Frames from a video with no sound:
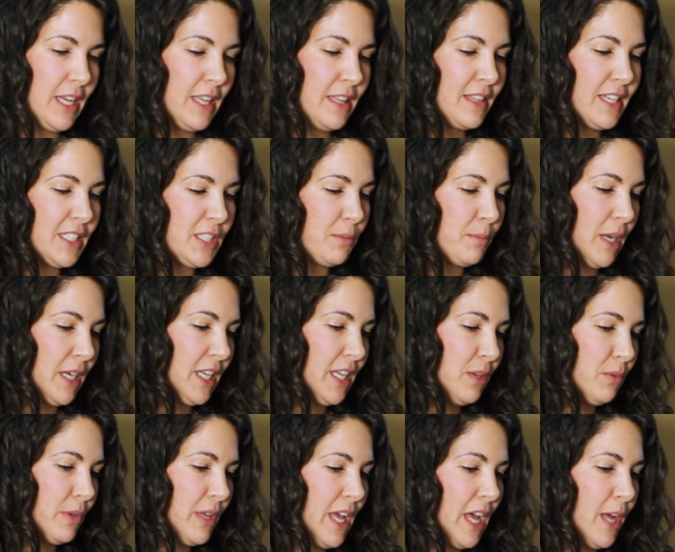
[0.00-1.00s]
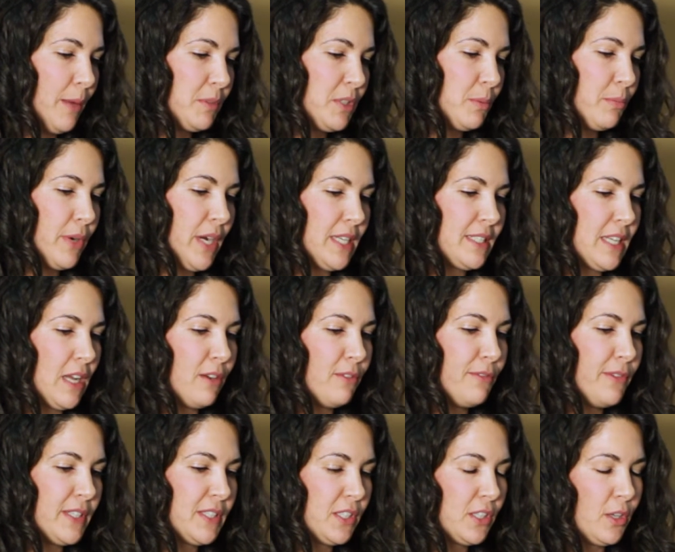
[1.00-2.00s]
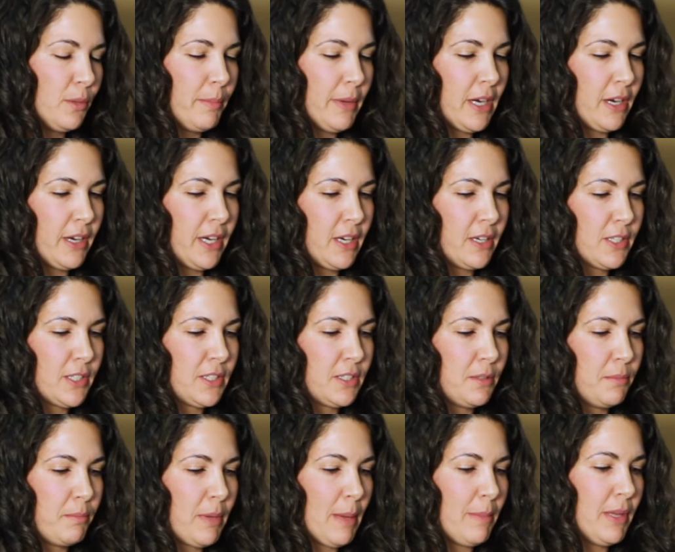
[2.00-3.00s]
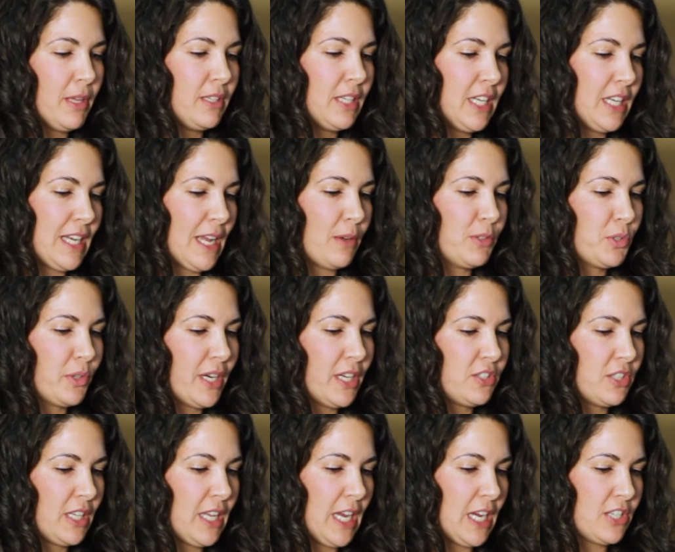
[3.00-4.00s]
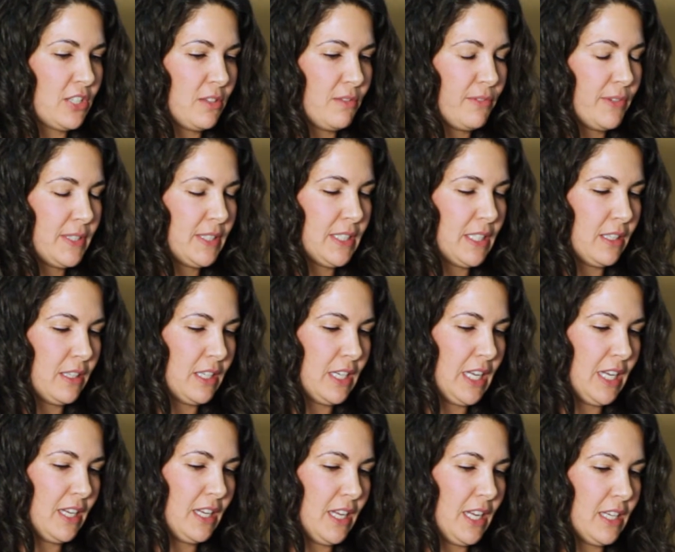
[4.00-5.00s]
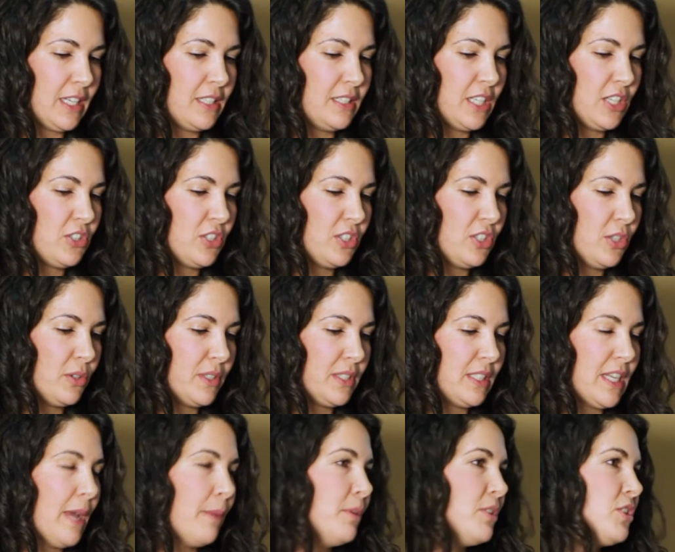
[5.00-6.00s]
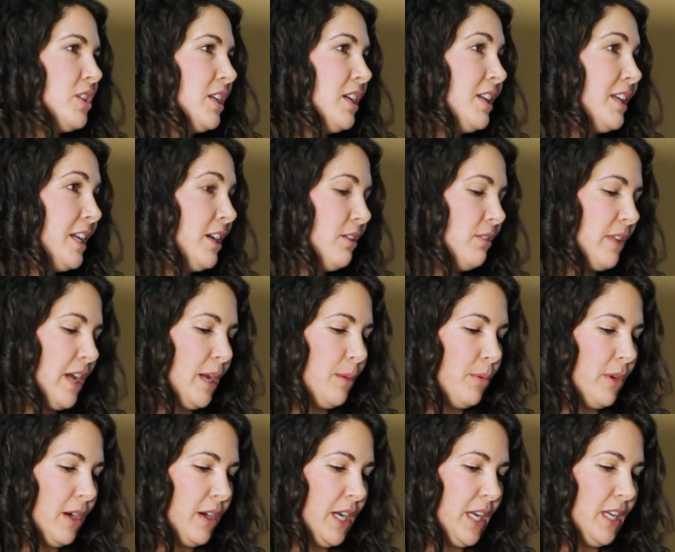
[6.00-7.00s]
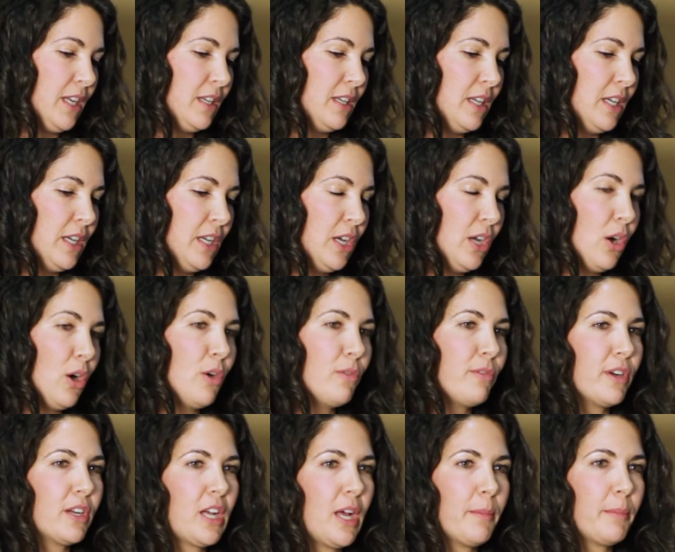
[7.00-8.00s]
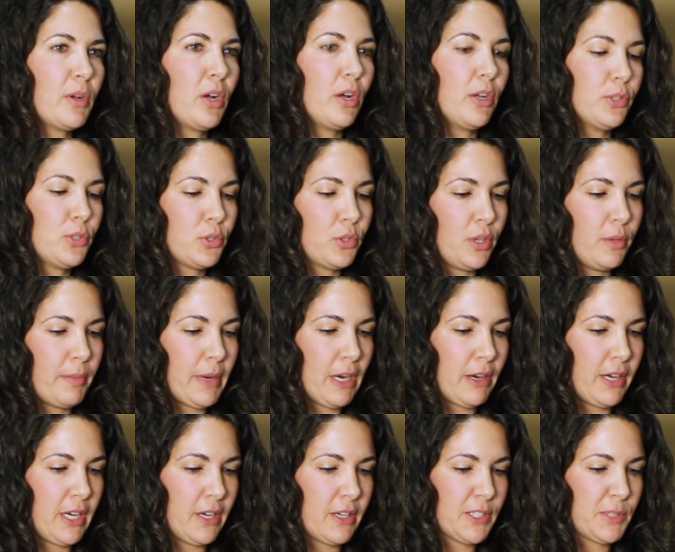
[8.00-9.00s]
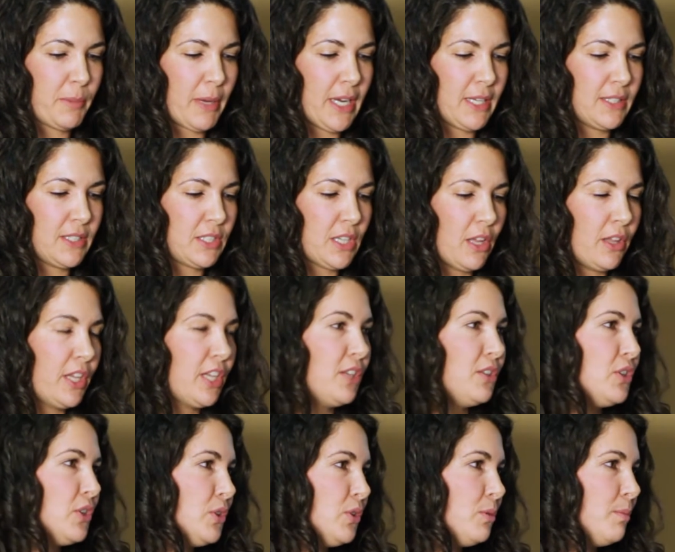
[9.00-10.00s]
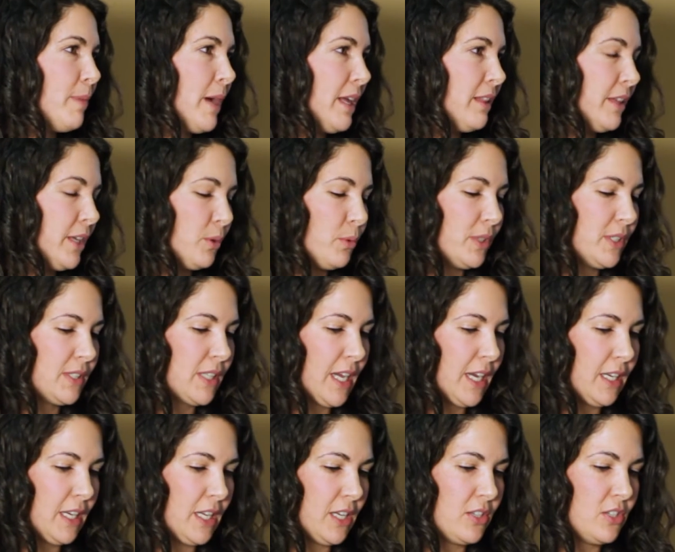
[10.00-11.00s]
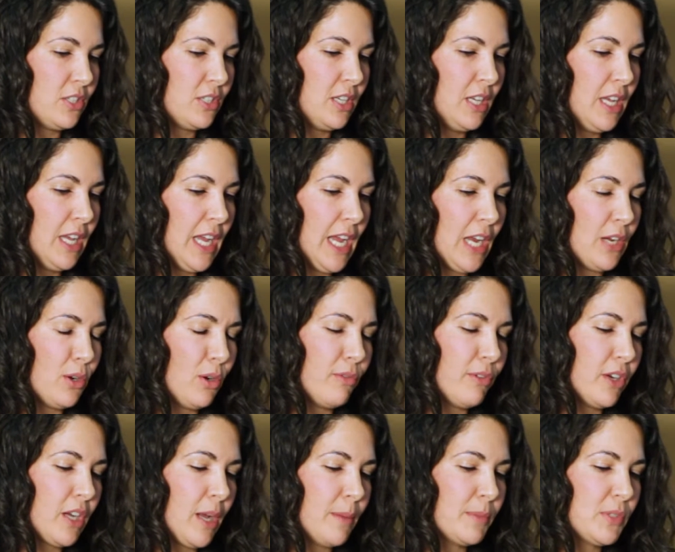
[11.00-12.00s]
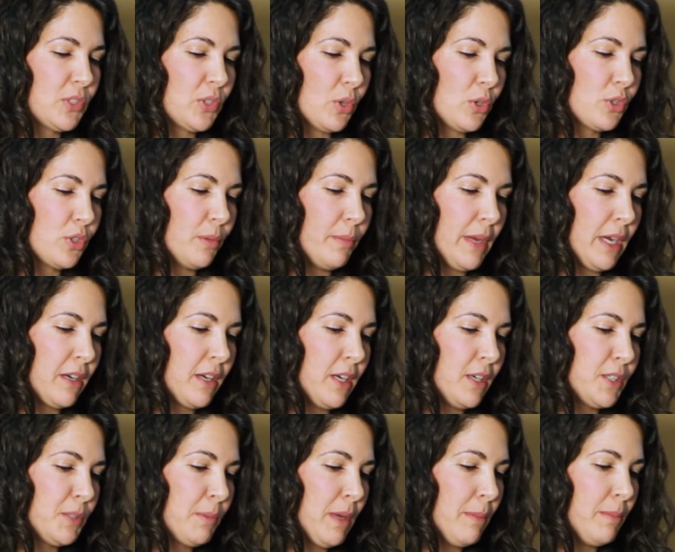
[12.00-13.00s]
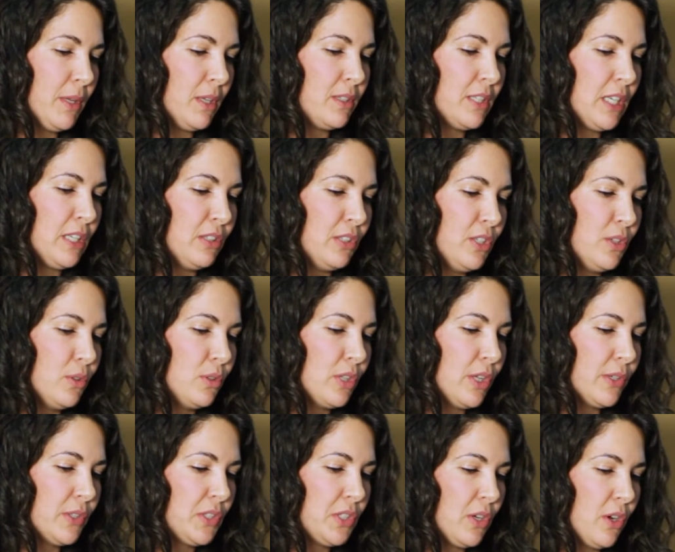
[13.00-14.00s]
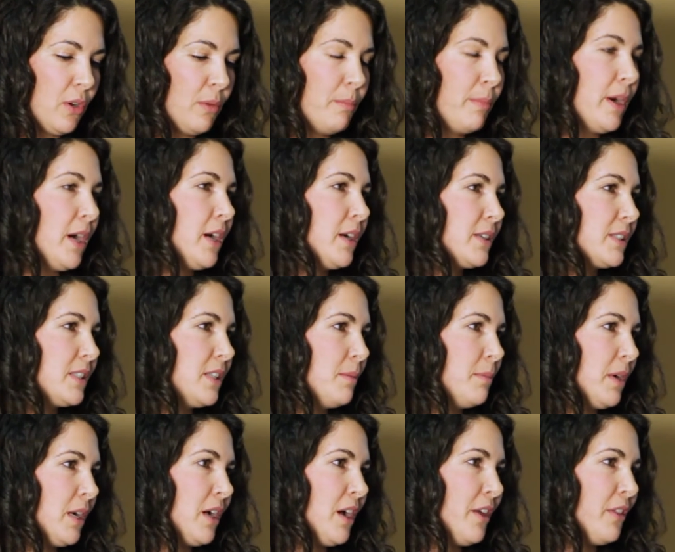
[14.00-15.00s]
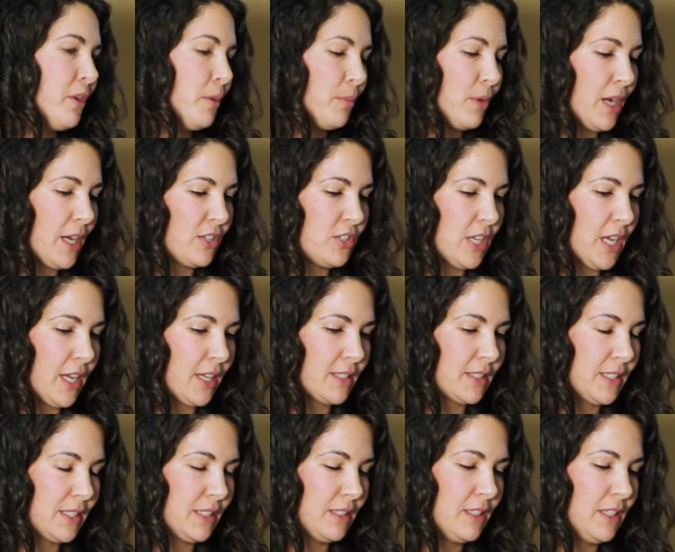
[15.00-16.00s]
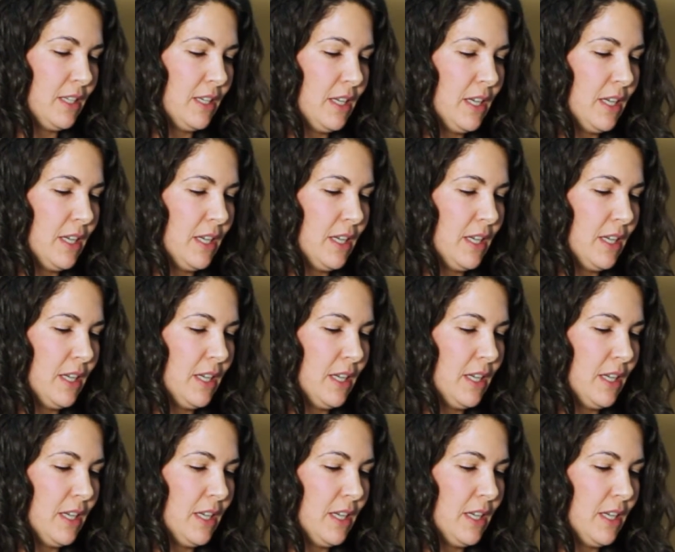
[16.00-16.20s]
This money will help to break down physical barriers by building an outdoor education facility in addition to establishing a gear library, overcome cultural barriers by installing new bilingual signage, and overcome social barriers by building new close-to-home parks, among other projects.